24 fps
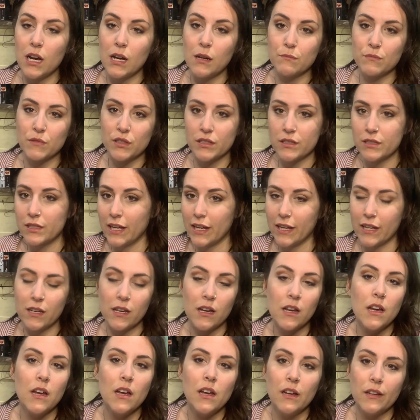just like
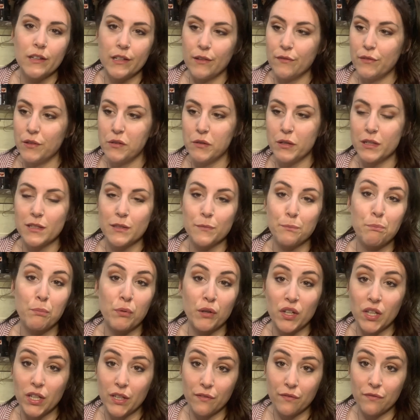give you a
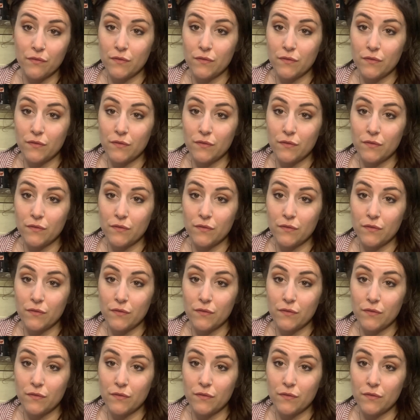brief